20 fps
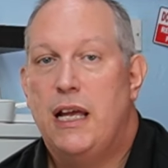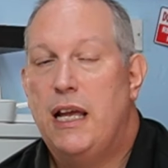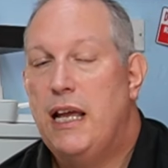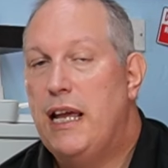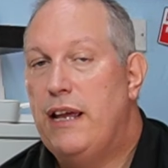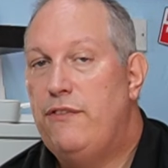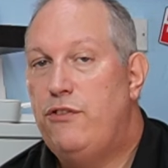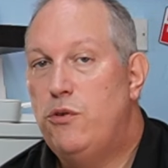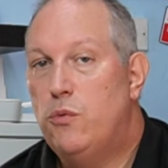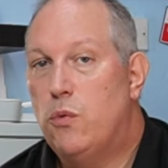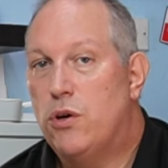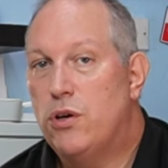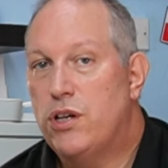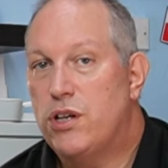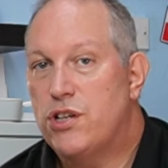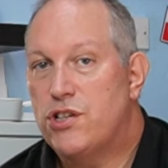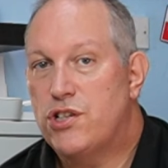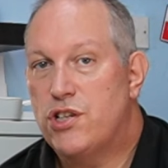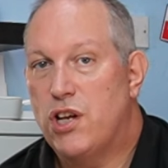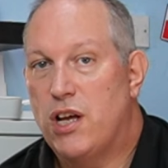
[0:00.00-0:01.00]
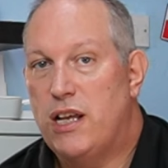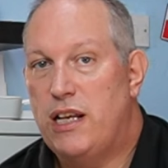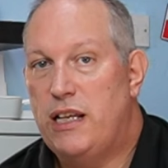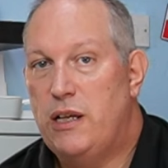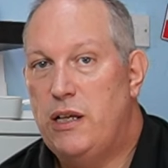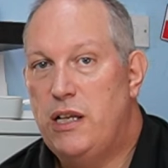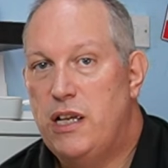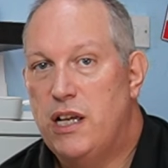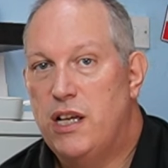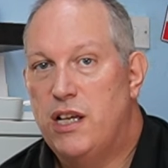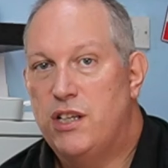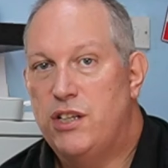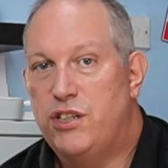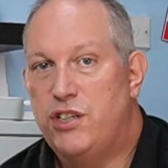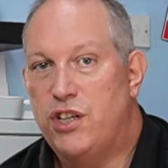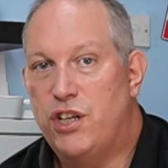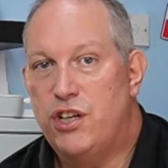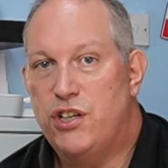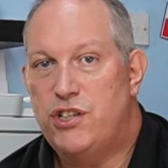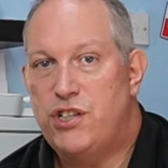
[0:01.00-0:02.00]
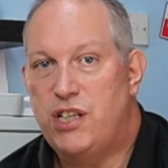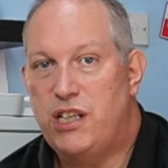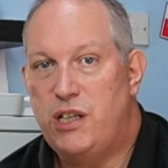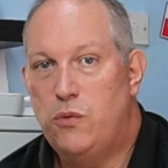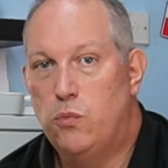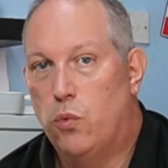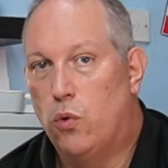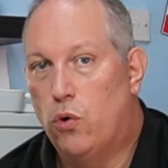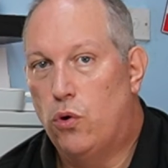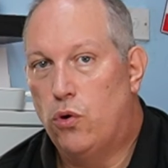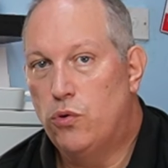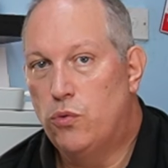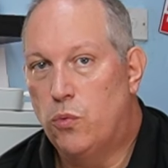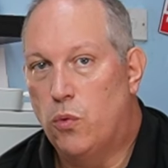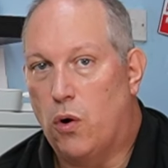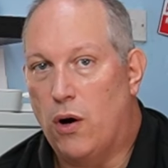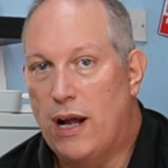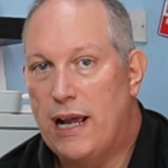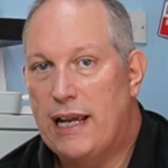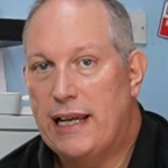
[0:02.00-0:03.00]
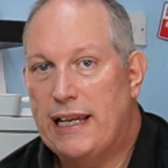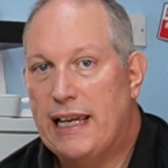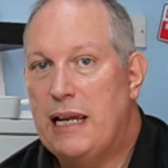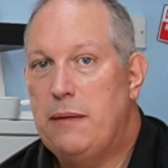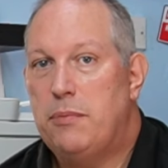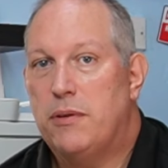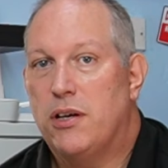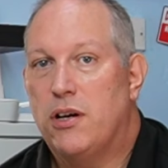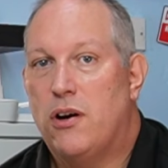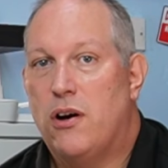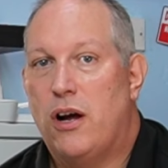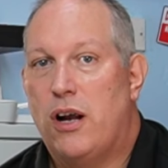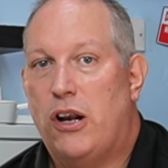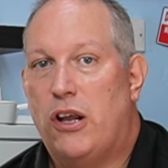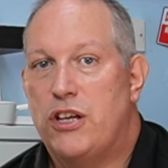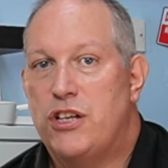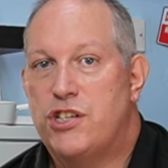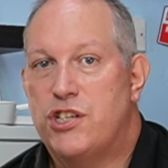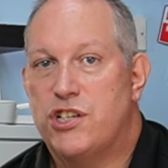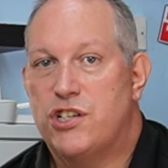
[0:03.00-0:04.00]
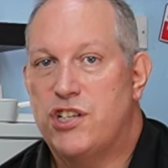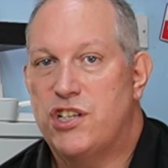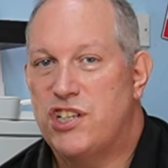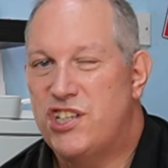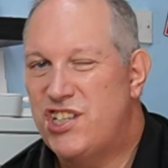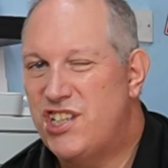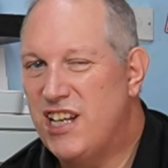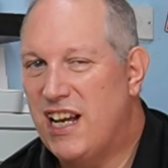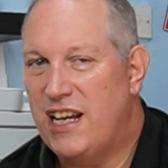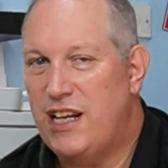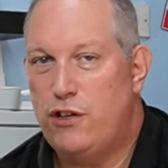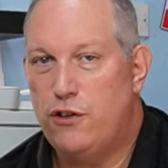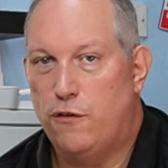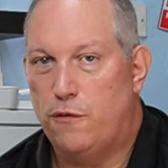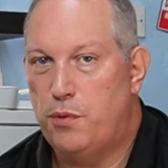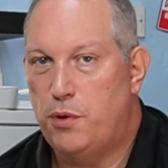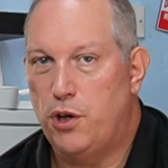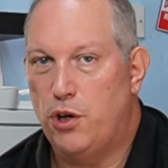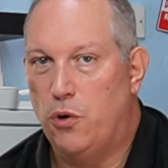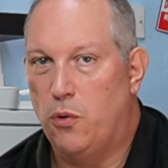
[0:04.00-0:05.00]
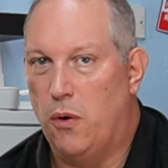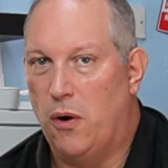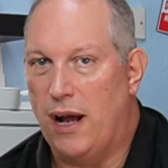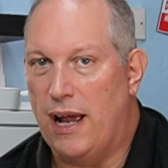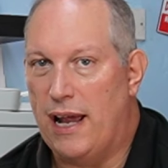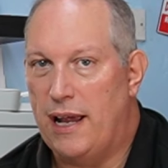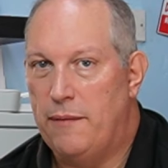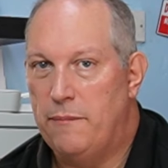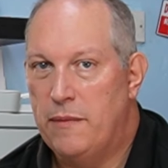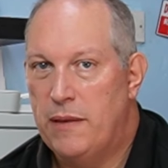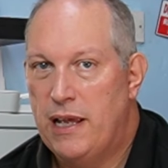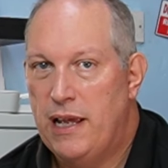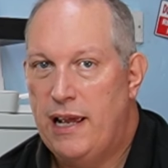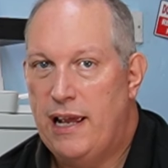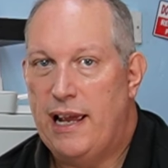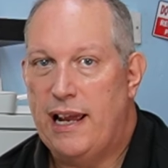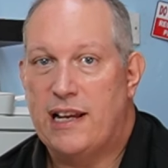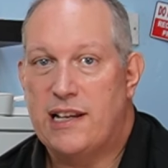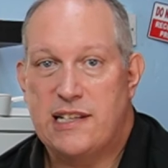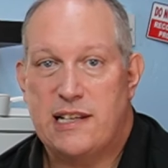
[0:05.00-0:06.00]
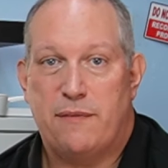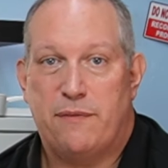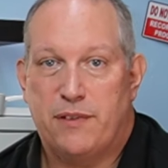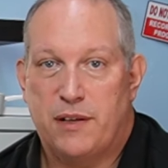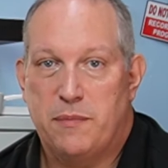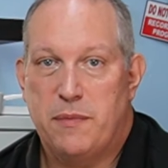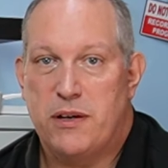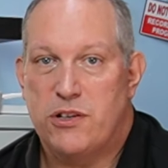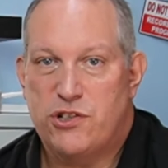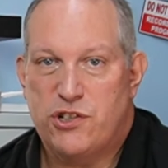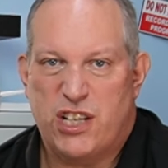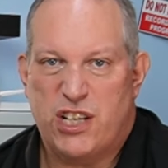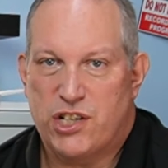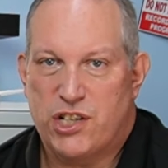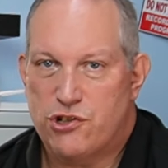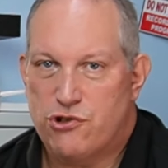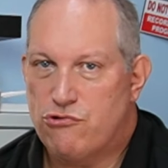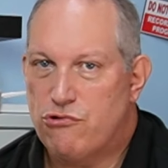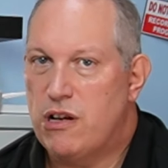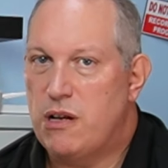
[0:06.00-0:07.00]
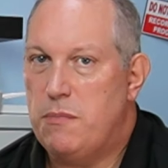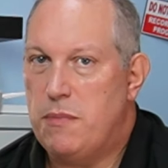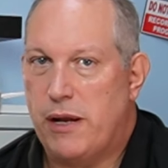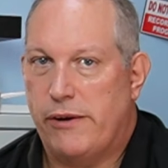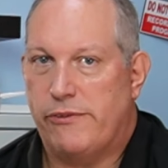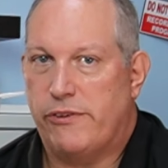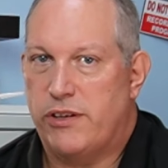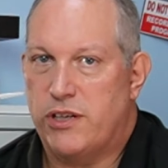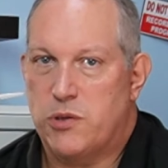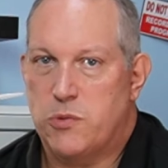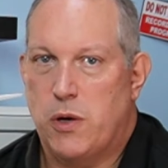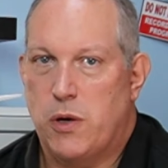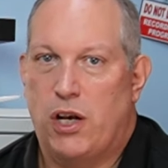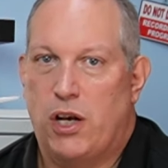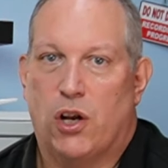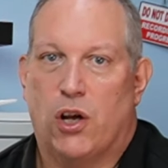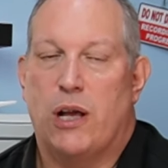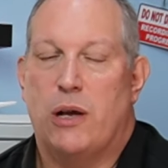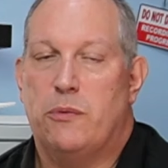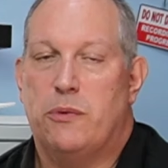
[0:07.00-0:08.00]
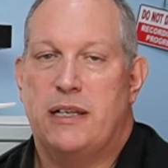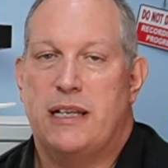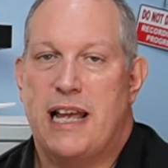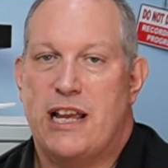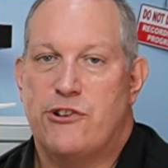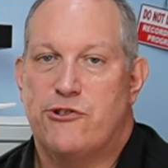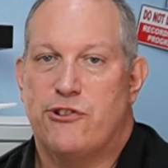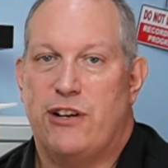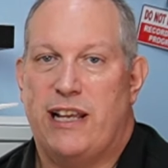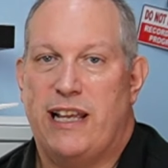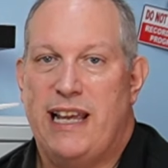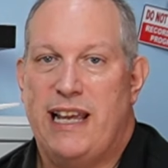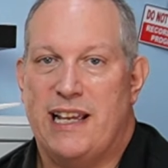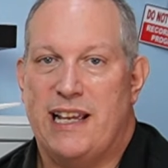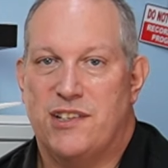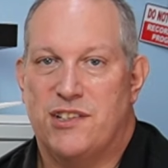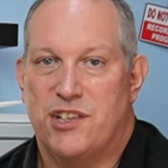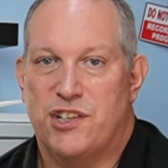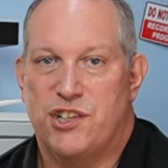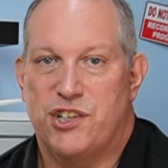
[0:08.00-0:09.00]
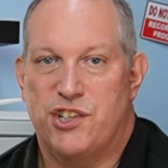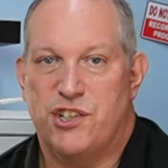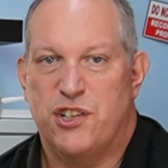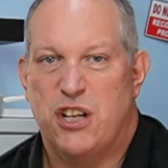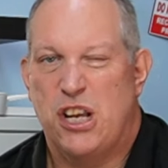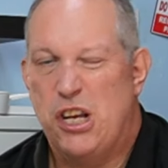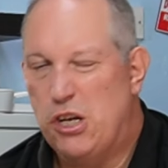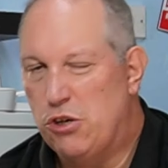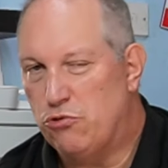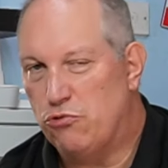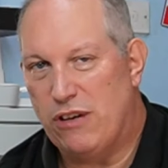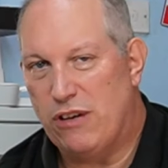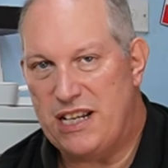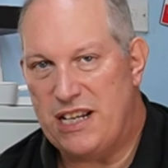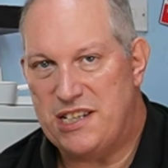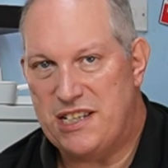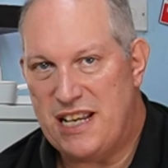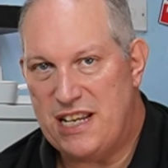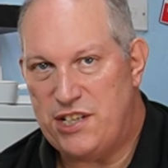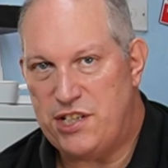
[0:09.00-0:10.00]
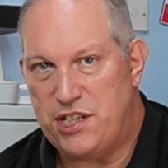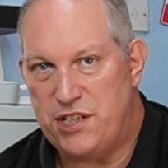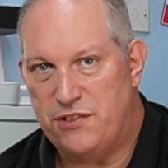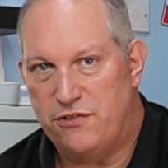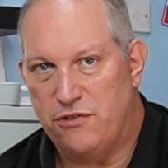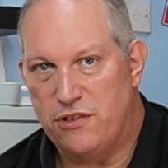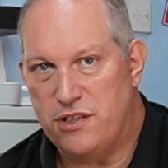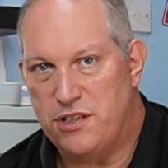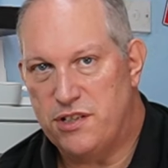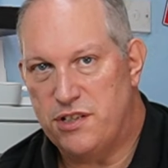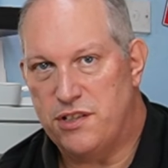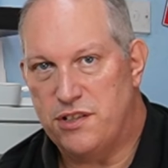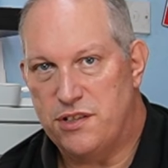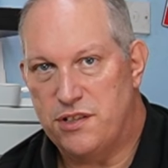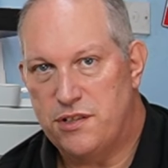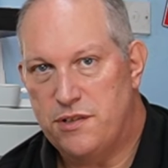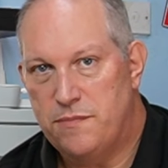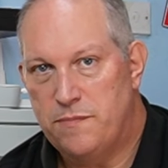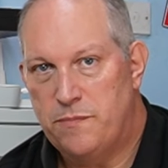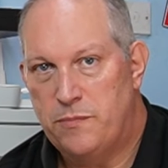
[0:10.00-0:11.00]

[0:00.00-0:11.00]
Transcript: If you want a slightly dirty, worn white, keep the highlights just a shade of pure white, except for the most extreme areas where light would naturally hit, such as raised edges for instance.